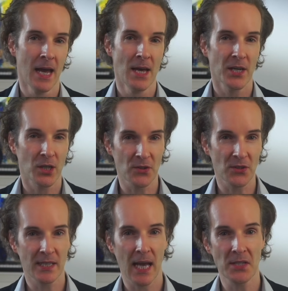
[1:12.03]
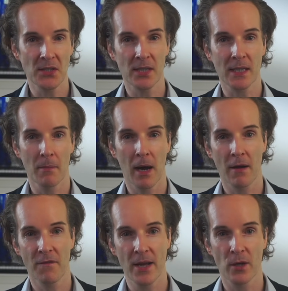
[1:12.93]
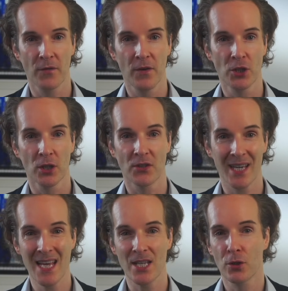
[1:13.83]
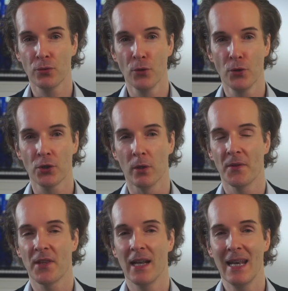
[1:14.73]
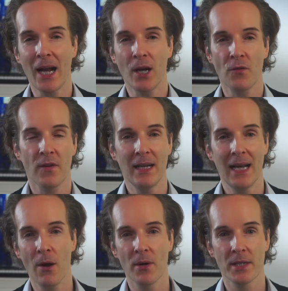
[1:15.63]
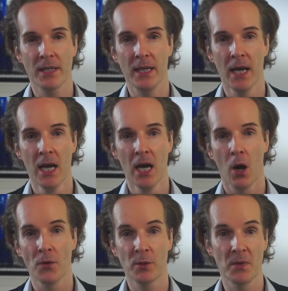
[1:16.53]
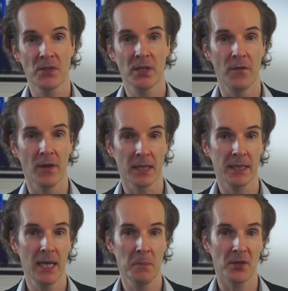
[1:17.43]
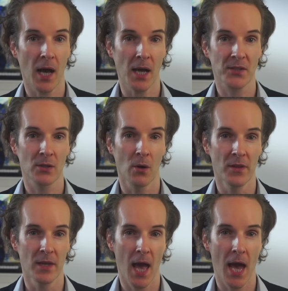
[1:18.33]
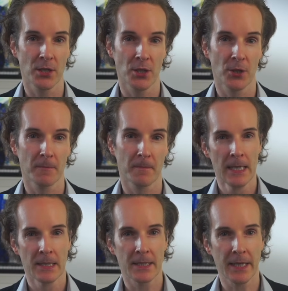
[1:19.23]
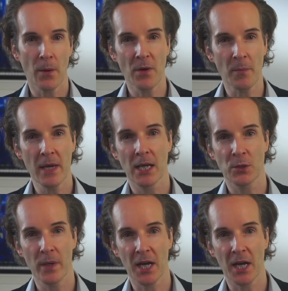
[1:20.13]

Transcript: The consensus among Fed officials is crucial, but the lack of clarity on specifics keeps us on the edge. Stay with me as we